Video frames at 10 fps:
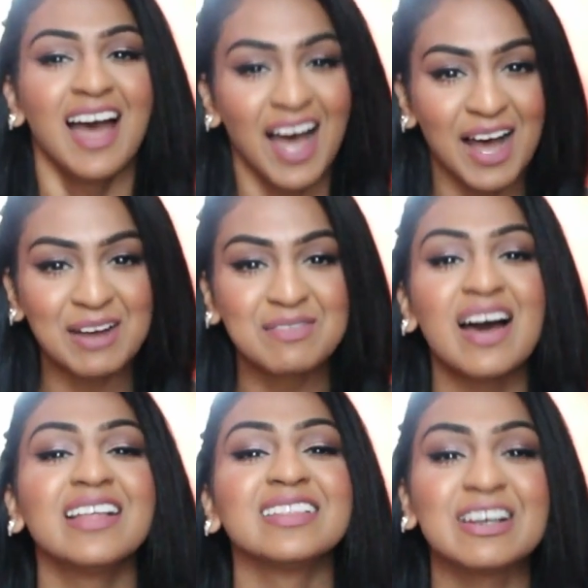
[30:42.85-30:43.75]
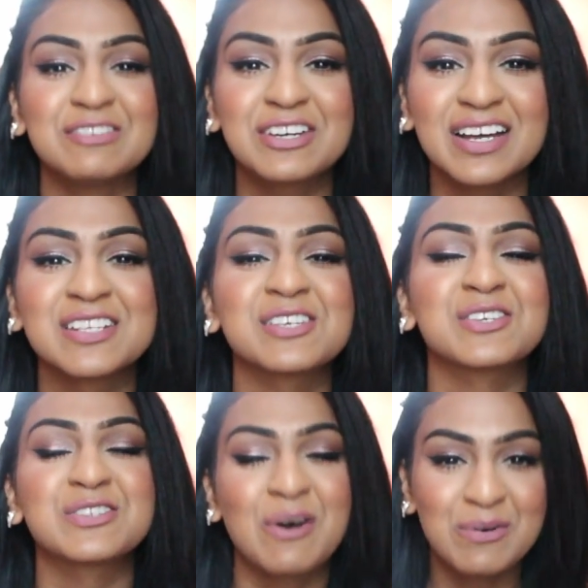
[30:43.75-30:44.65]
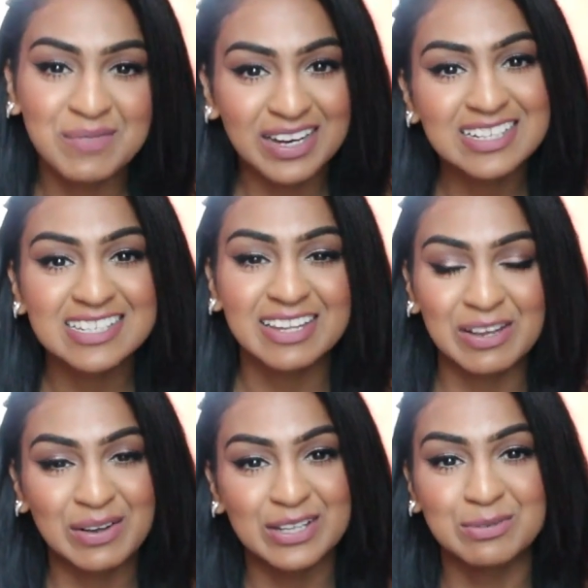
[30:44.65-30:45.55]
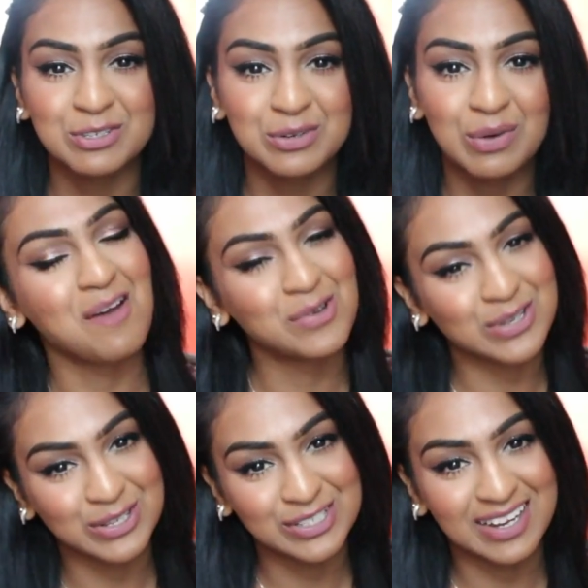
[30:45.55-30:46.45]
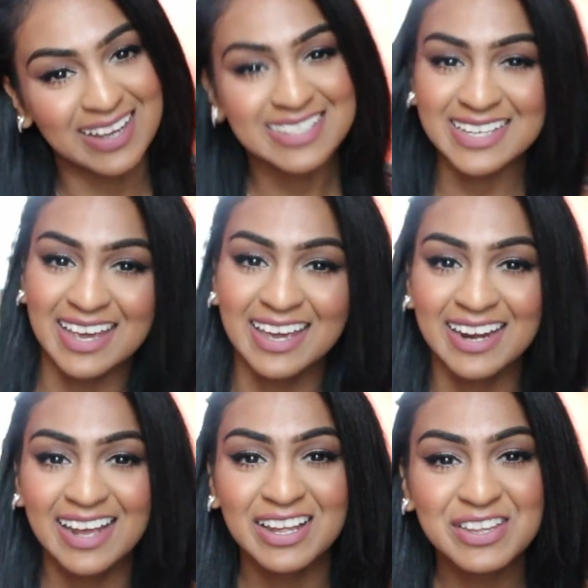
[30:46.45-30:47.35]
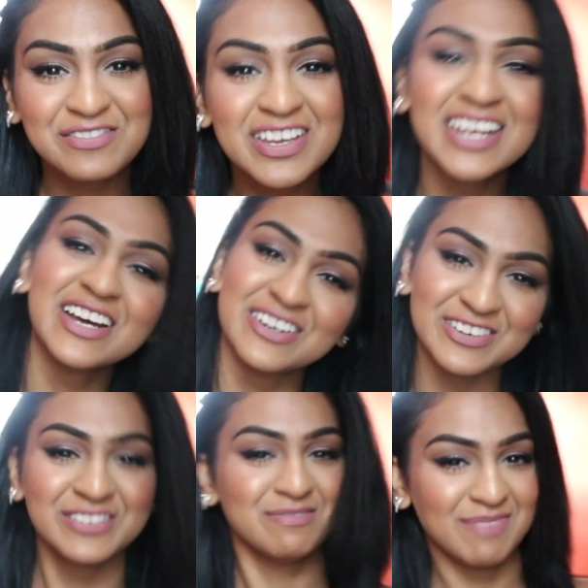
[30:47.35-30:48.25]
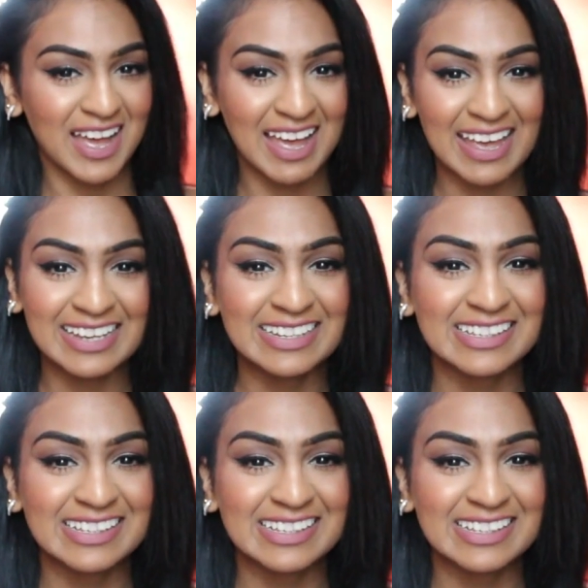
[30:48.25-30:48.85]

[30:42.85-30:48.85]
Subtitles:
I love you guys so much. Thank you guys so much for watching. I will talk to you guys in another video. Bye.